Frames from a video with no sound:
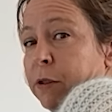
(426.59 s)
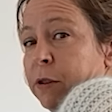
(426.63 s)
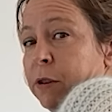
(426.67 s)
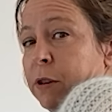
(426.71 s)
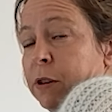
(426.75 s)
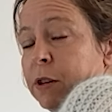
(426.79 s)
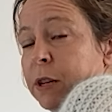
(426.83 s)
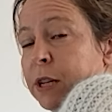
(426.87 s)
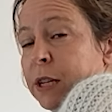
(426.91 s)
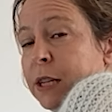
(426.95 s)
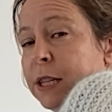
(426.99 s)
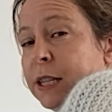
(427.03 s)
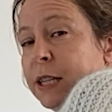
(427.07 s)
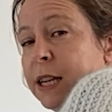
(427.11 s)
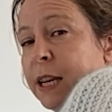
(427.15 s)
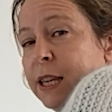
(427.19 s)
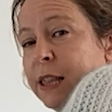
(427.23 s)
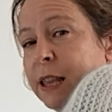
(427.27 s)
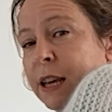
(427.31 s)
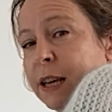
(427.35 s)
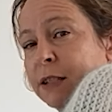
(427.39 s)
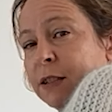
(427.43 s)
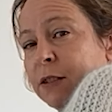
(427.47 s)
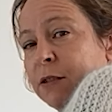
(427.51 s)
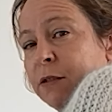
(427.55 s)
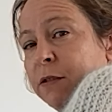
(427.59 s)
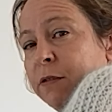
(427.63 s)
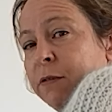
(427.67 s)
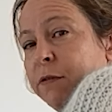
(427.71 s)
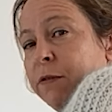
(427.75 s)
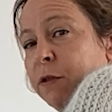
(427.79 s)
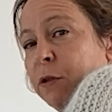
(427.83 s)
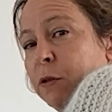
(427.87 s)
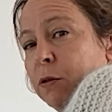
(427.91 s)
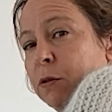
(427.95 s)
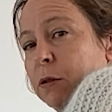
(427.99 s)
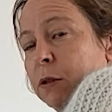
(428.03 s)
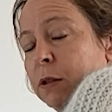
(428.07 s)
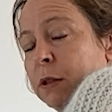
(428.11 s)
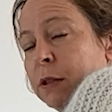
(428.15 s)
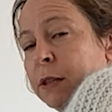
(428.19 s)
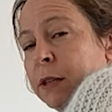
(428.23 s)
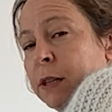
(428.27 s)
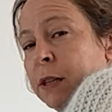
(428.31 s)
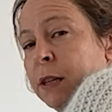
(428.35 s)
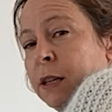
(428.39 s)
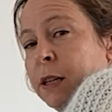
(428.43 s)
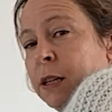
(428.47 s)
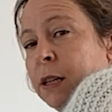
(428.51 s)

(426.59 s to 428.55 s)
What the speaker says: you can see that sort of falls